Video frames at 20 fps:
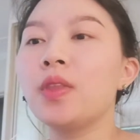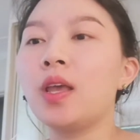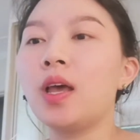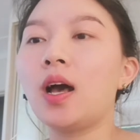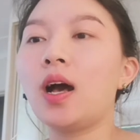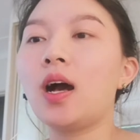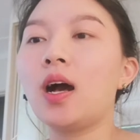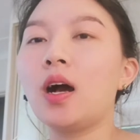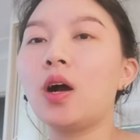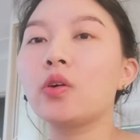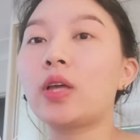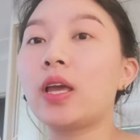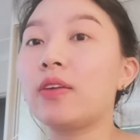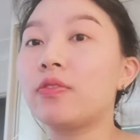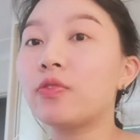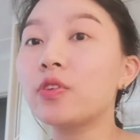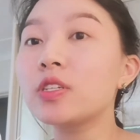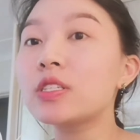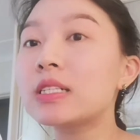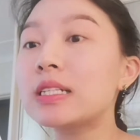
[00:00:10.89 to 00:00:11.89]
Okay,
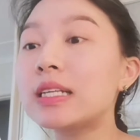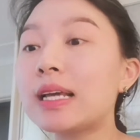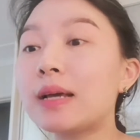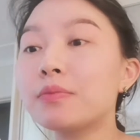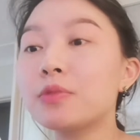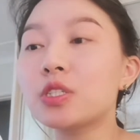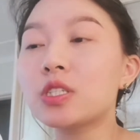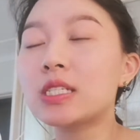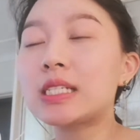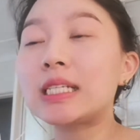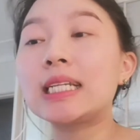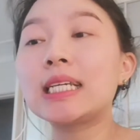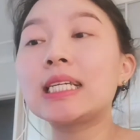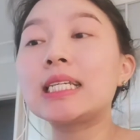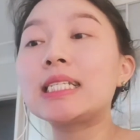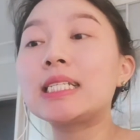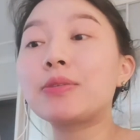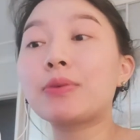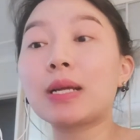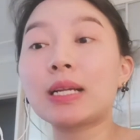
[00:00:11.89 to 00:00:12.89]
firstly, I'm just gonna
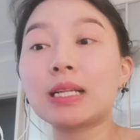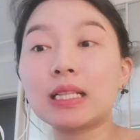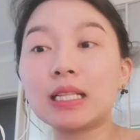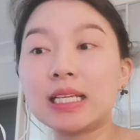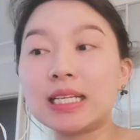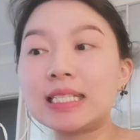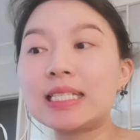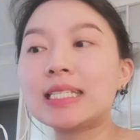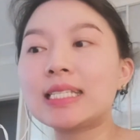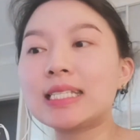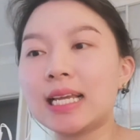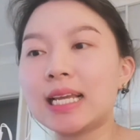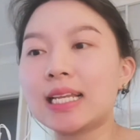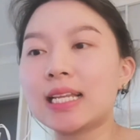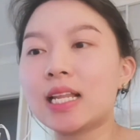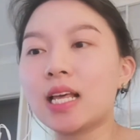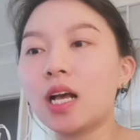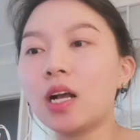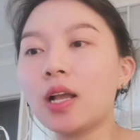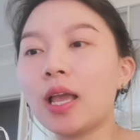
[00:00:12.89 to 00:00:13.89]
directly sing,
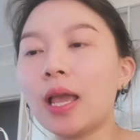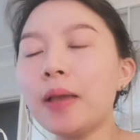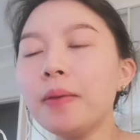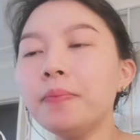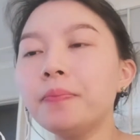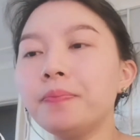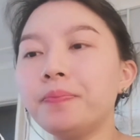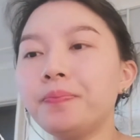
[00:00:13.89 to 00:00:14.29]
okay?